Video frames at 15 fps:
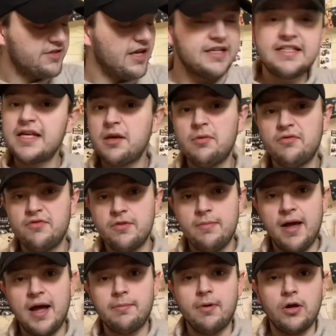I didn't get one for the
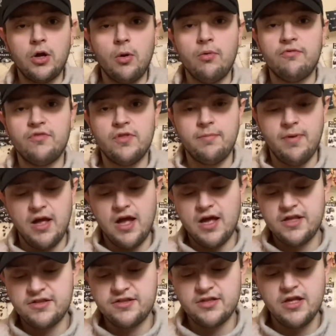bag, but I got one for the
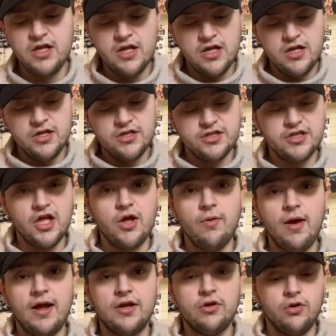purse. So
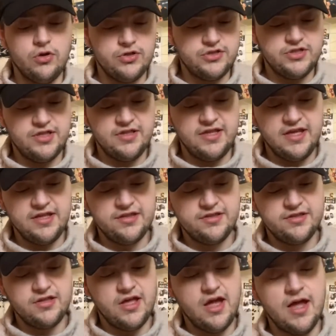I got this
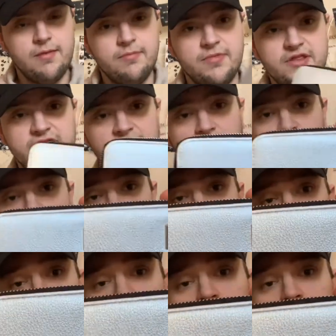silver,